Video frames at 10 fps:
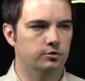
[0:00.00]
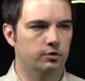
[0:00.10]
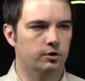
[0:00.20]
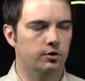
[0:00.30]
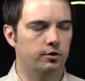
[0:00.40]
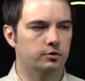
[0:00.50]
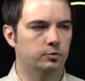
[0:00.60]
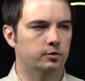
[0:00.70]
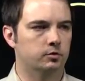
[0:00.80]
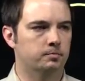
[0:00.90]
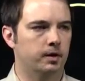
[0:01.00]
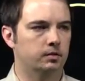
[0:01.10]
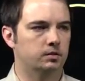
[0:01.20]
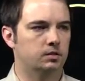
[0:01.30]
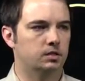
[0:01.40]
or currents with
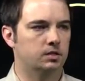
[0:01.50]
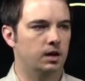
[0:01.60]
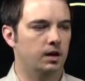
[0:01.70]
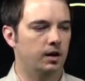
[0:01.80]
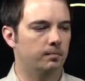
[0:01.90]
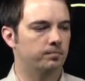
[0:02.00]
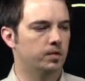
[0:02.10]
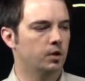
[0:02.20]
respect to time.